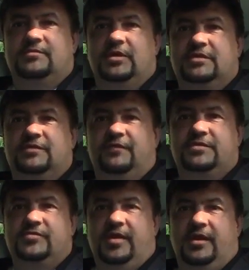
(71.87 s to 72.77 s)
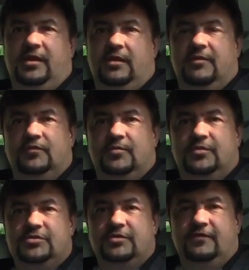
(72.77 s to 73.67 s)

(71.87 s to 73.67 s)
because if it's raining, you have to put your